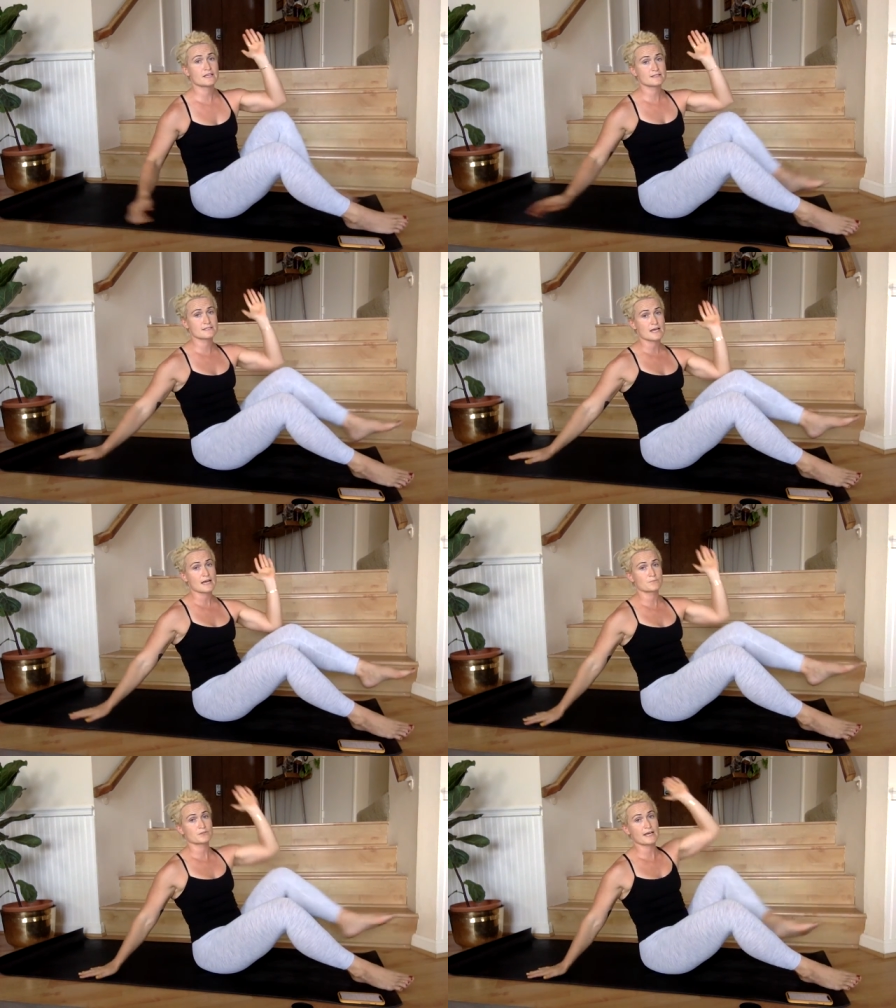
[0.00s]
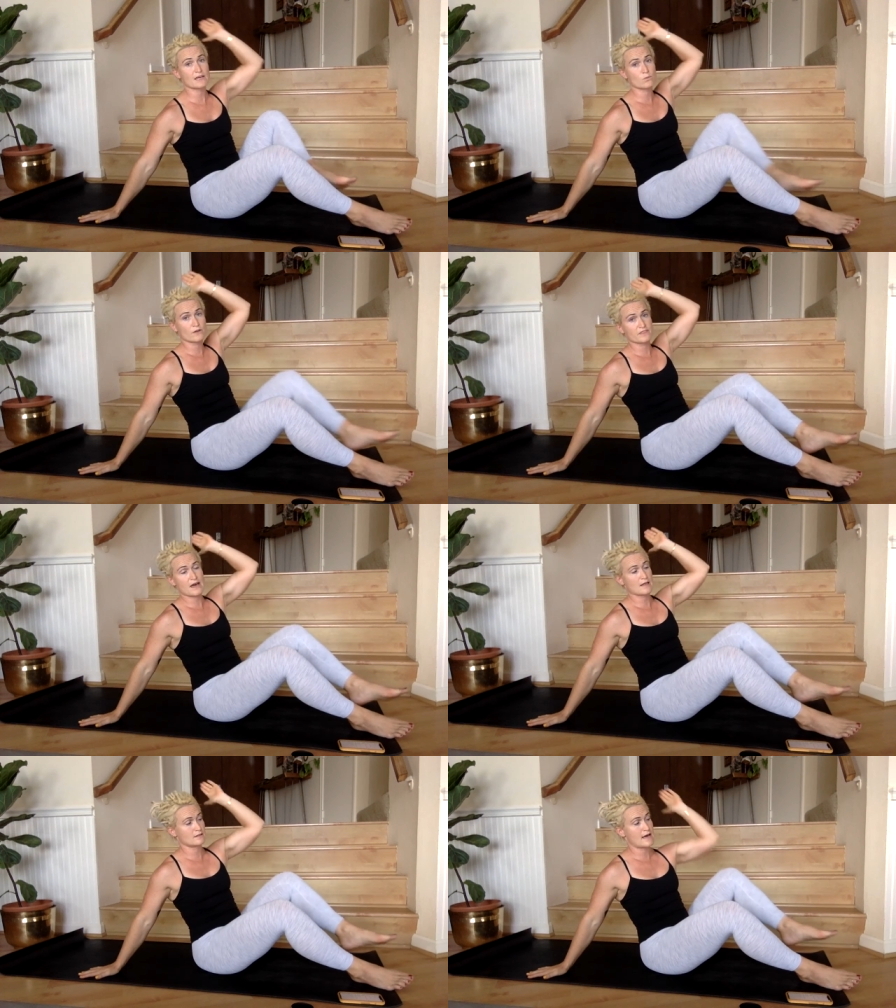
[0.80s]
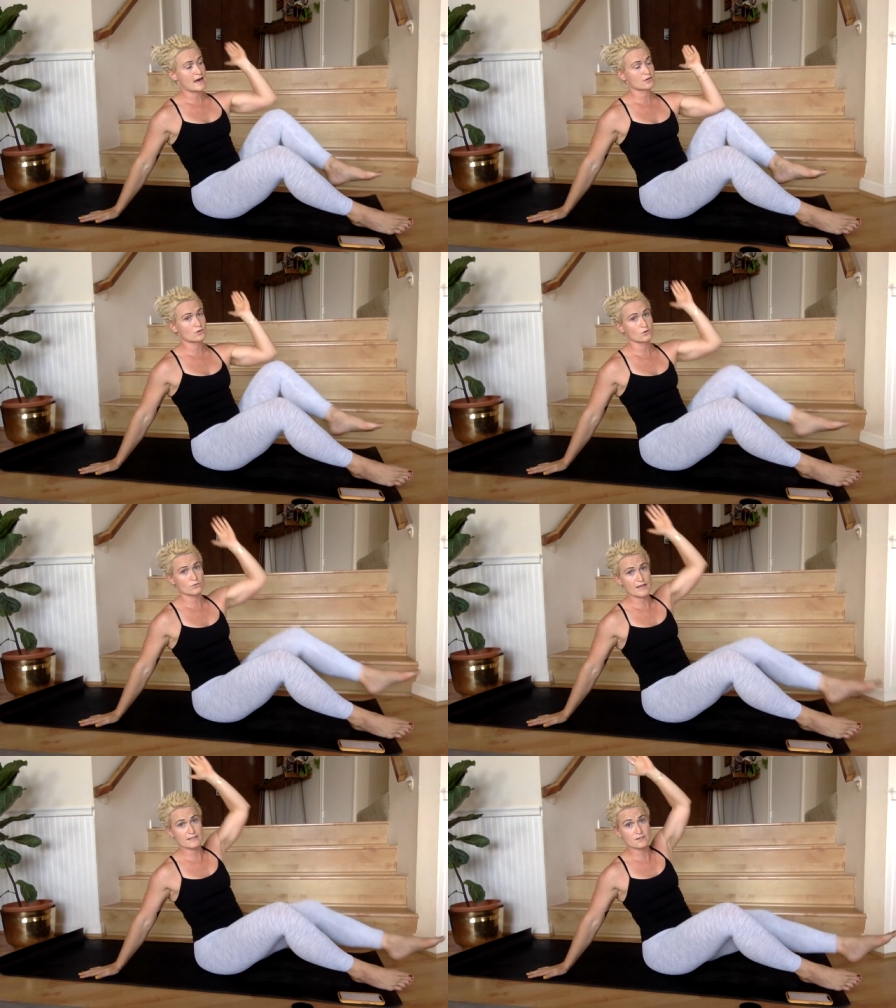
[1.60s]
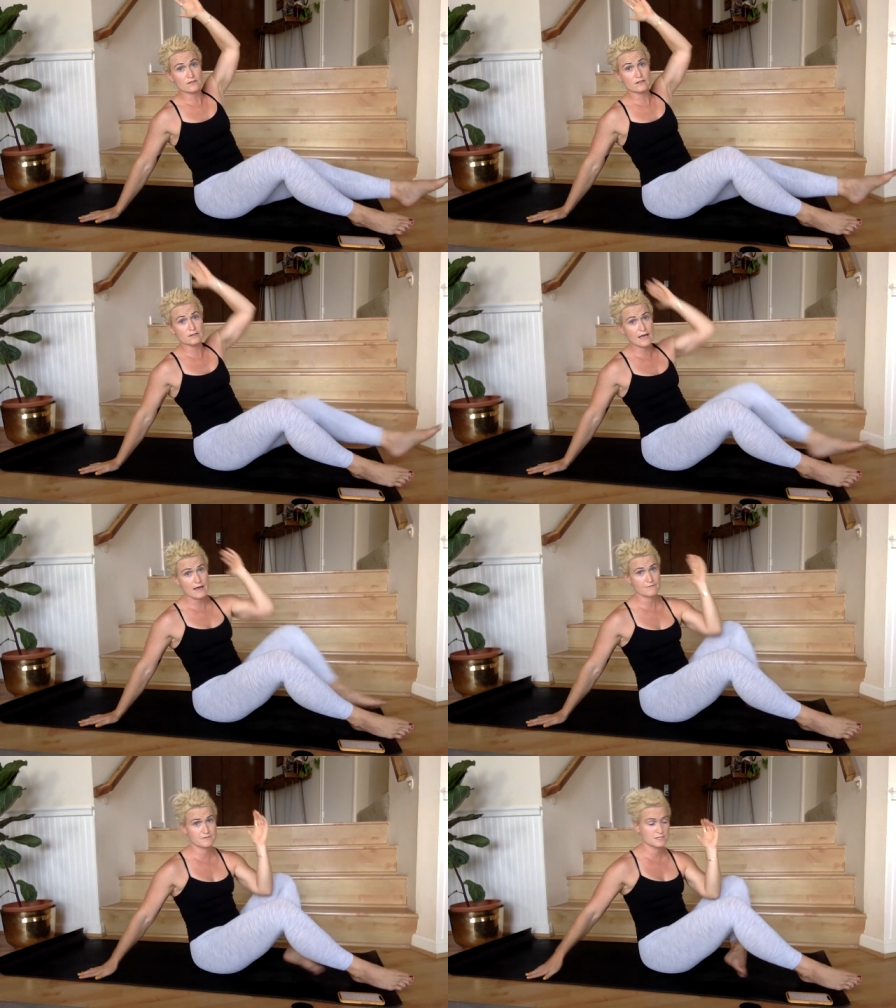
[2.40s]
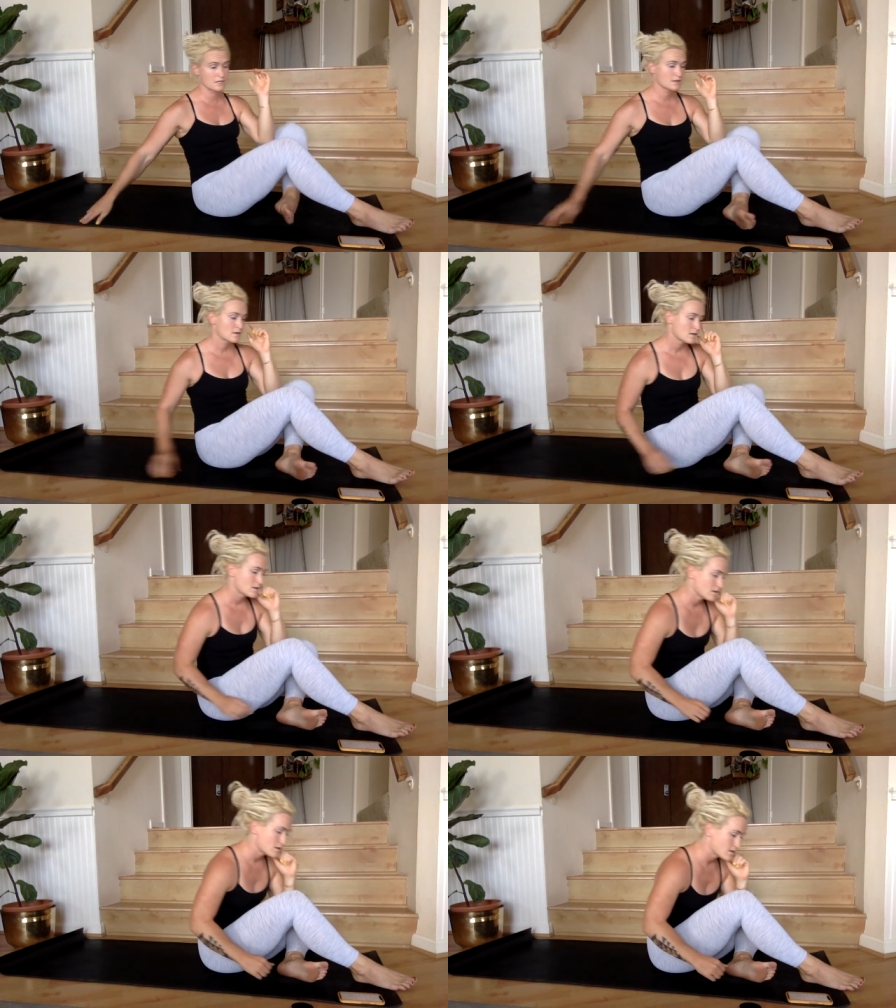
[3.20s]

elevated side plank with that lateral raise on the left.